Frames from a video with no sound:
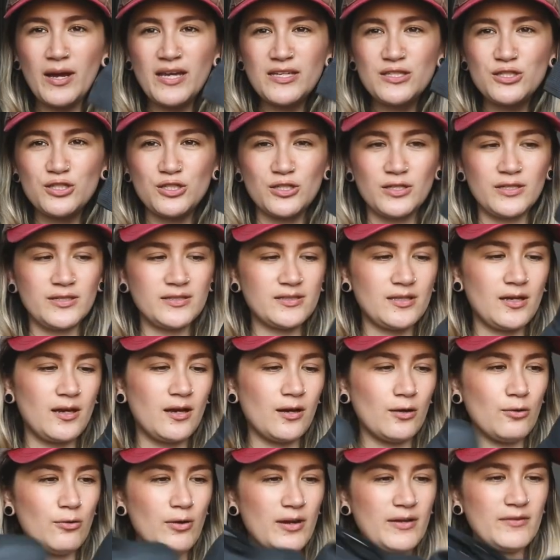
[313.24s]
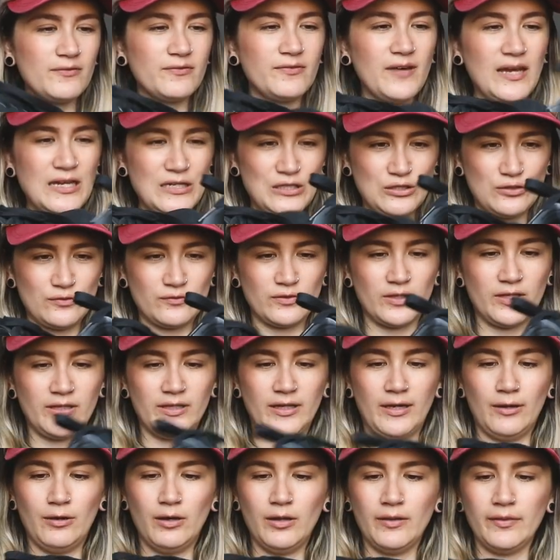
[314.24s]
wedges are quite in fashion right
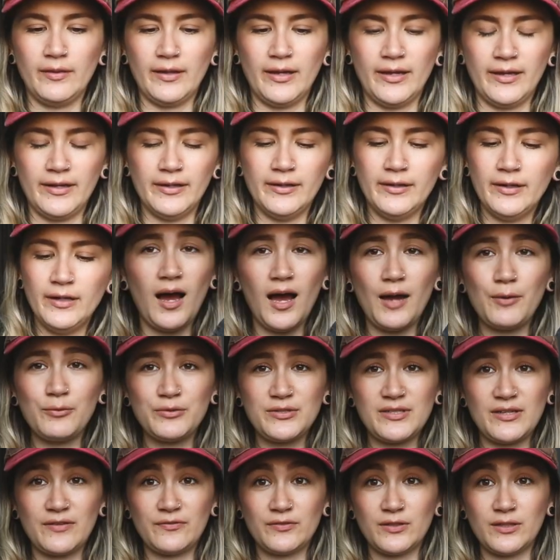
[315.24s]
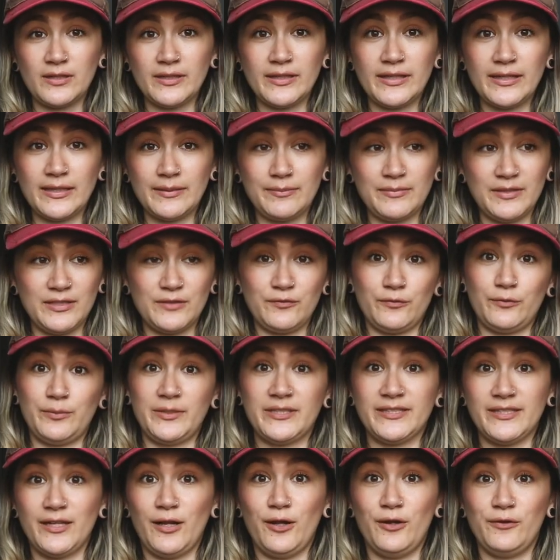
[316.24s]
now, aren't they? I would definitely keep these for
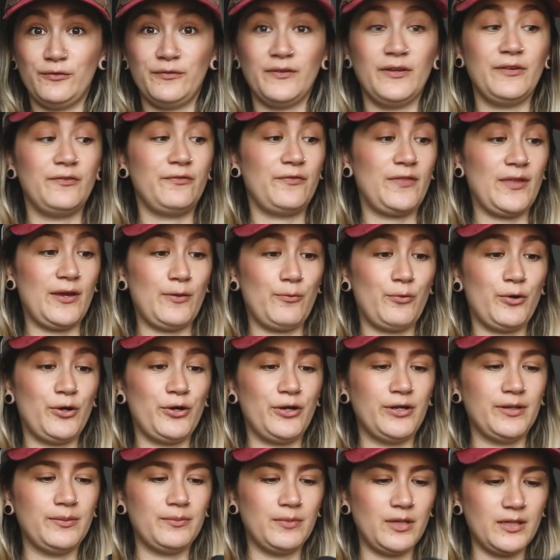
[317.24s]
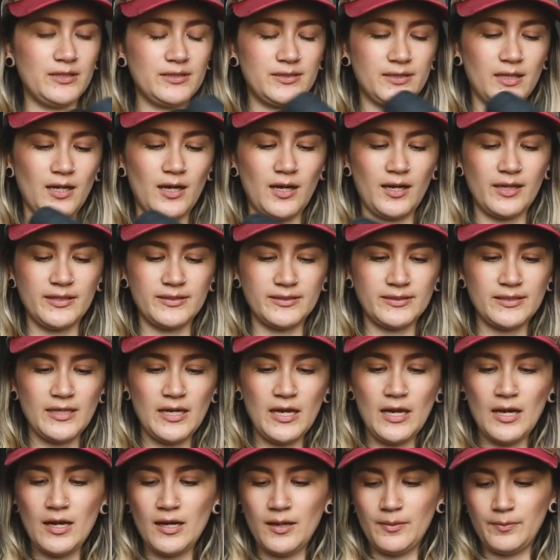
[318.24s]
myself if they were in my size,
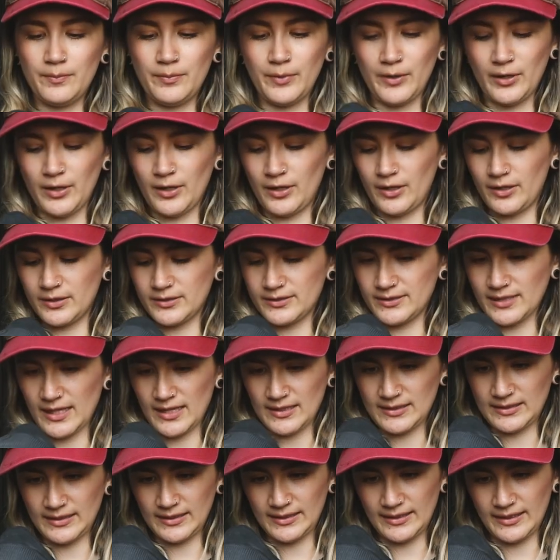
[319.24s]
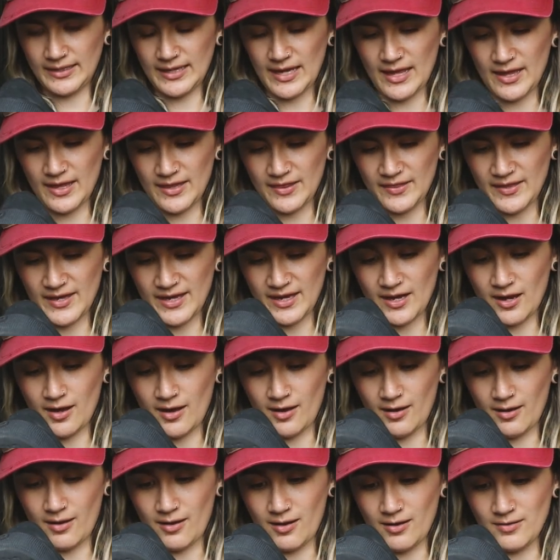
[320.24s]
but sadly they
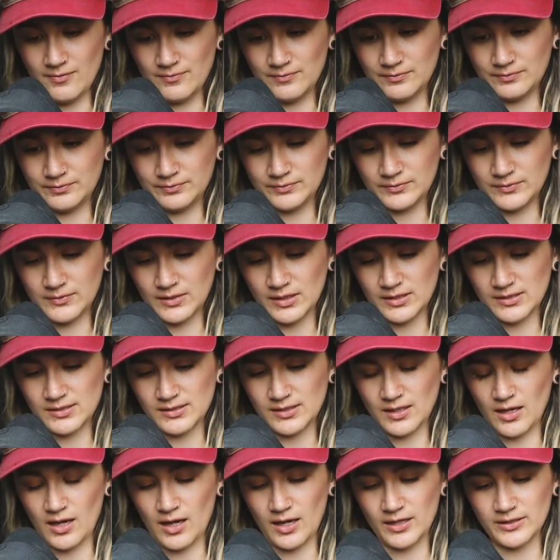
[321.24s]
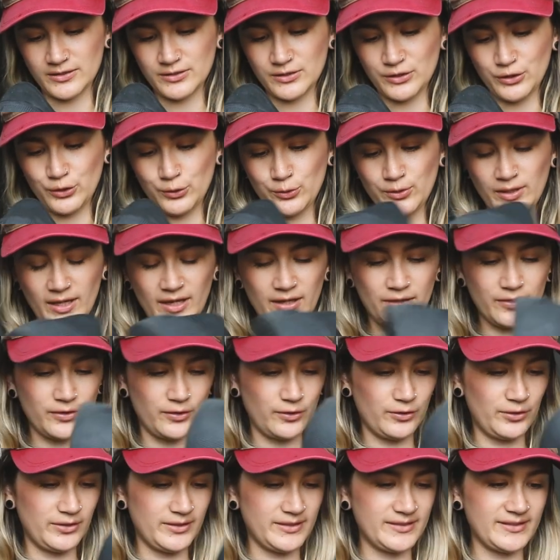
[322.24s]
are a size UK
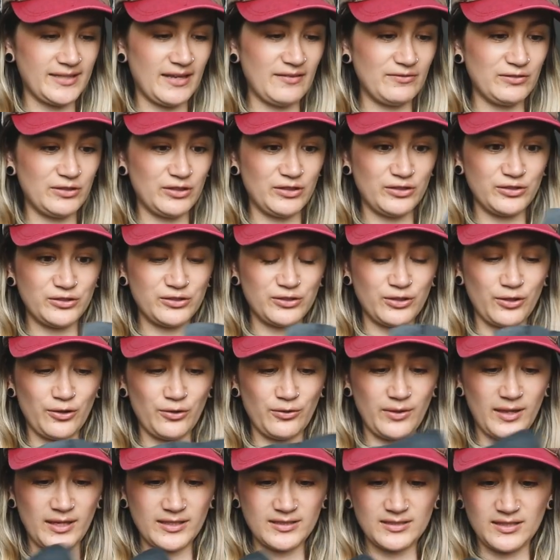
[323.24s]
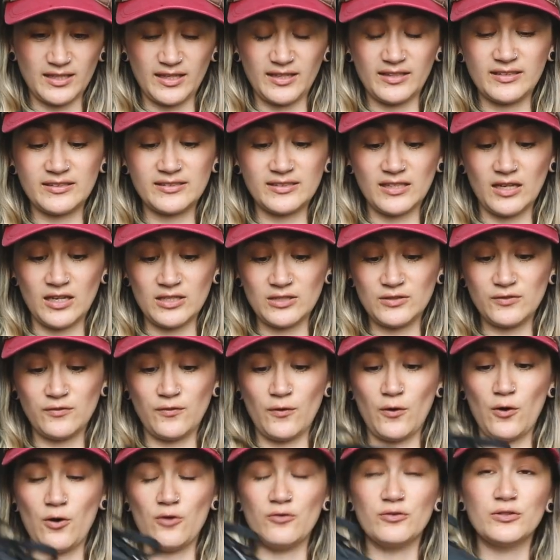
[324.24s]
37, so that's like a size
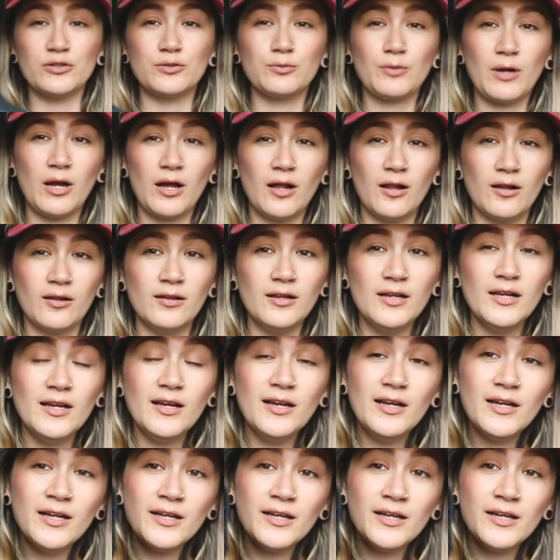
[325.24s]
4 as well.